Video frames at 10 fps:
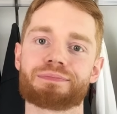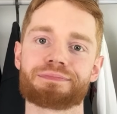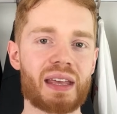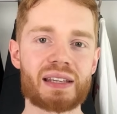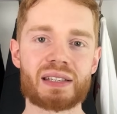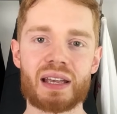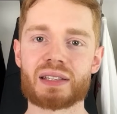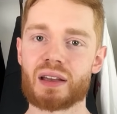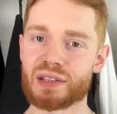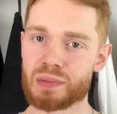This is
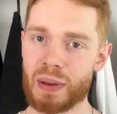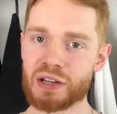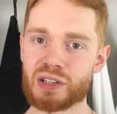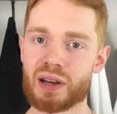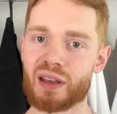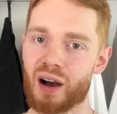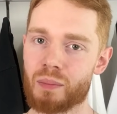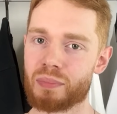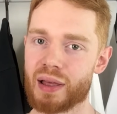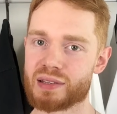especially
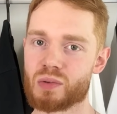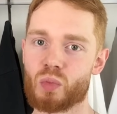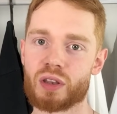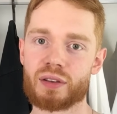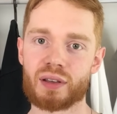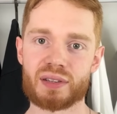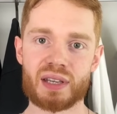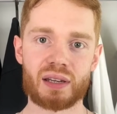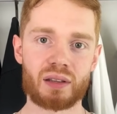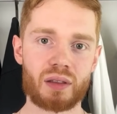unpleasant when you
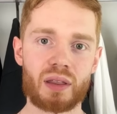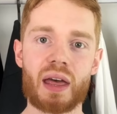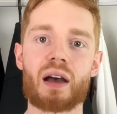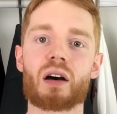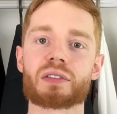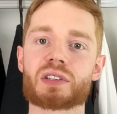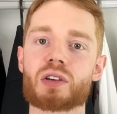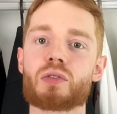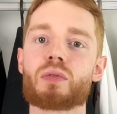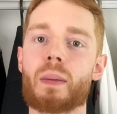consider that there are
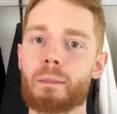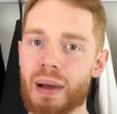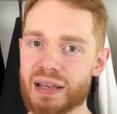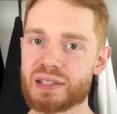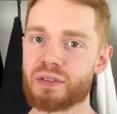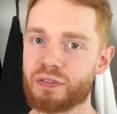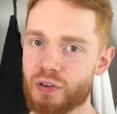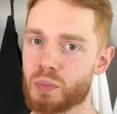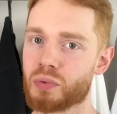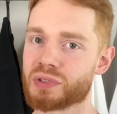2 massive
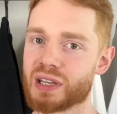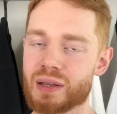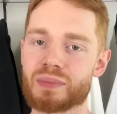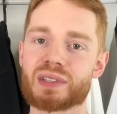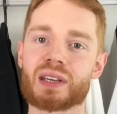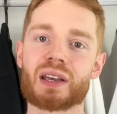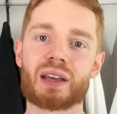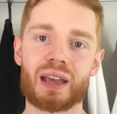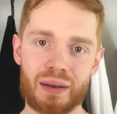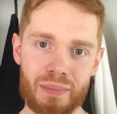football teams
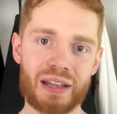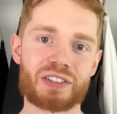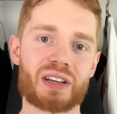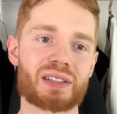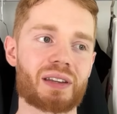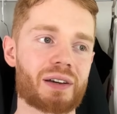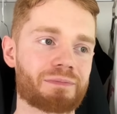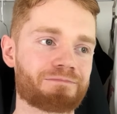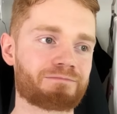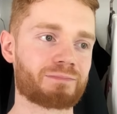in Manchester.
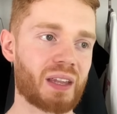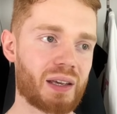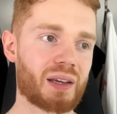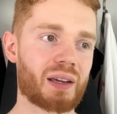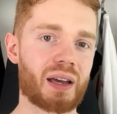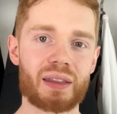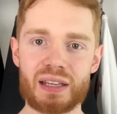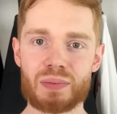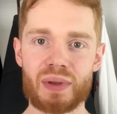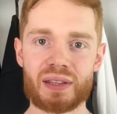And
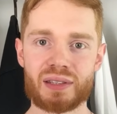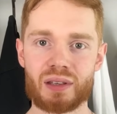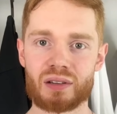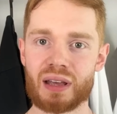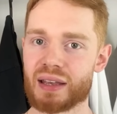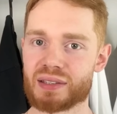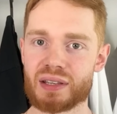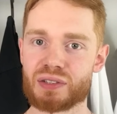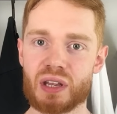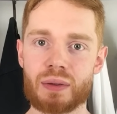this means that as
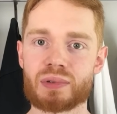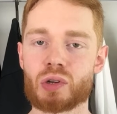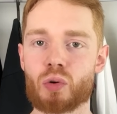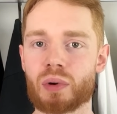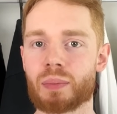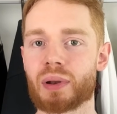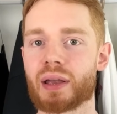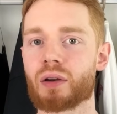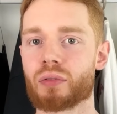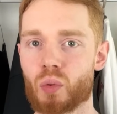these teams normally
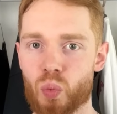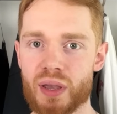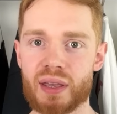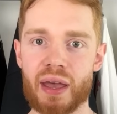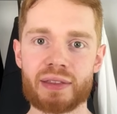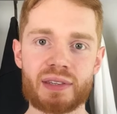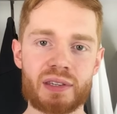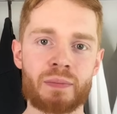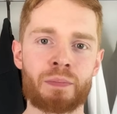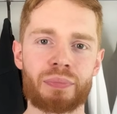play on the weekends,
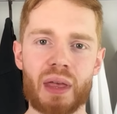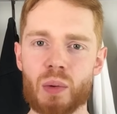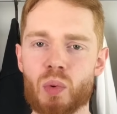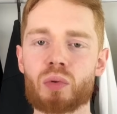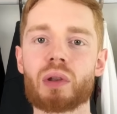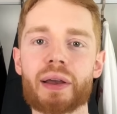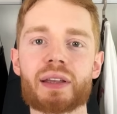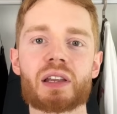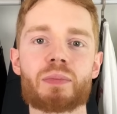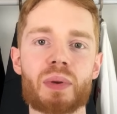there will
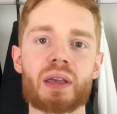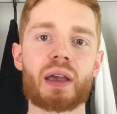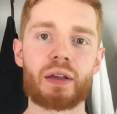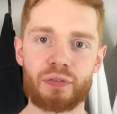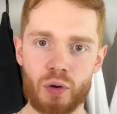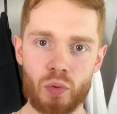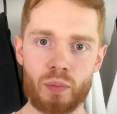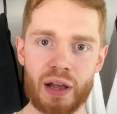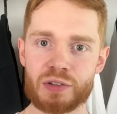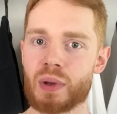likely be a football
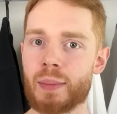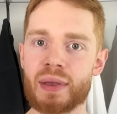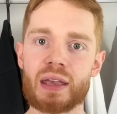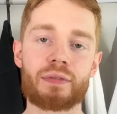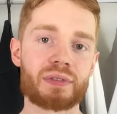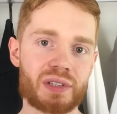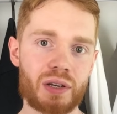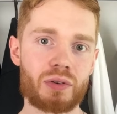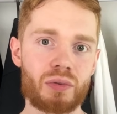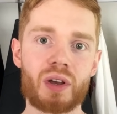match, maybe even
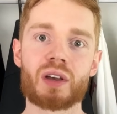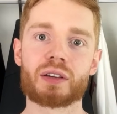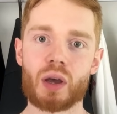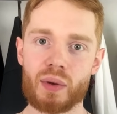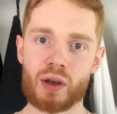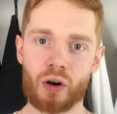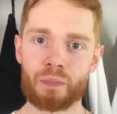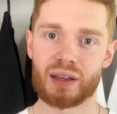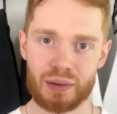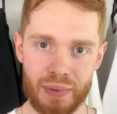2, going
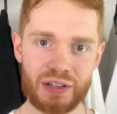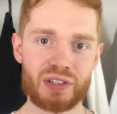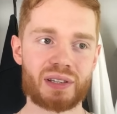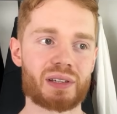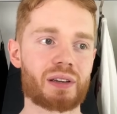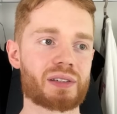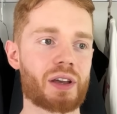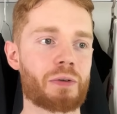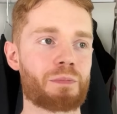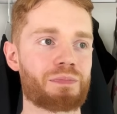on in Manchester.
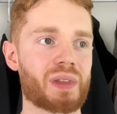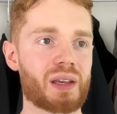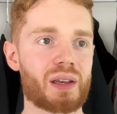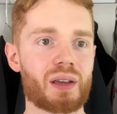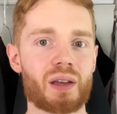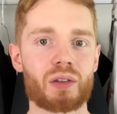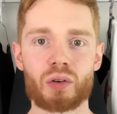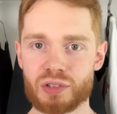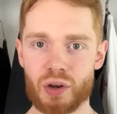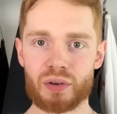So,
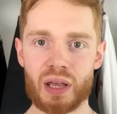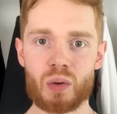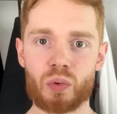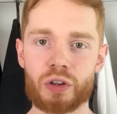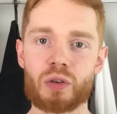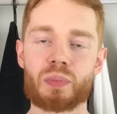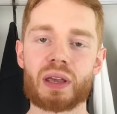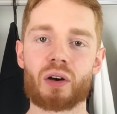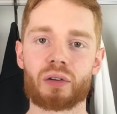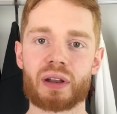not only will you be
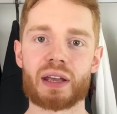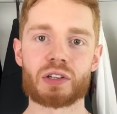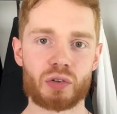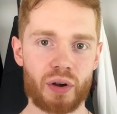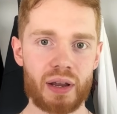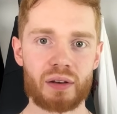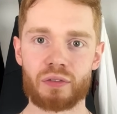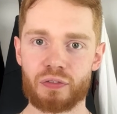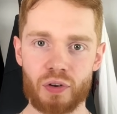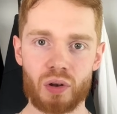on a train
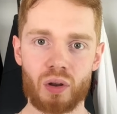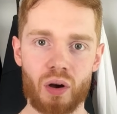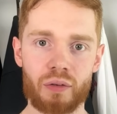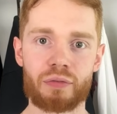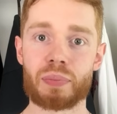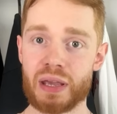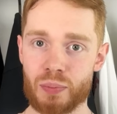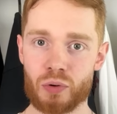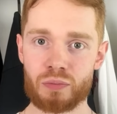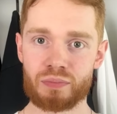full of
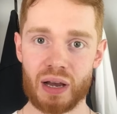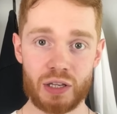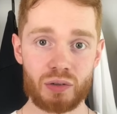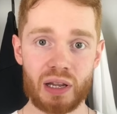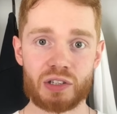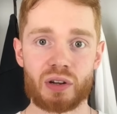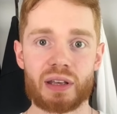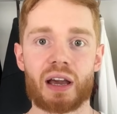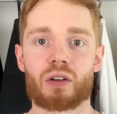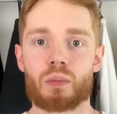people, and you literally
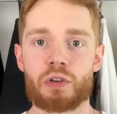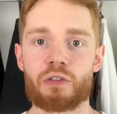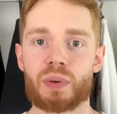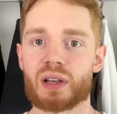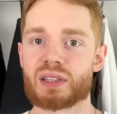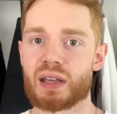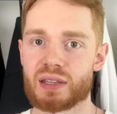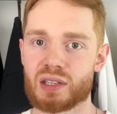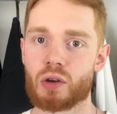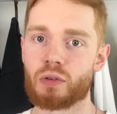cannot move because it
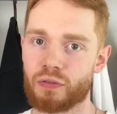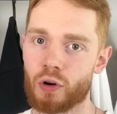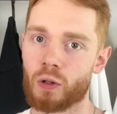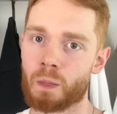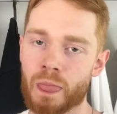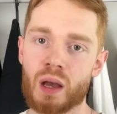is so full,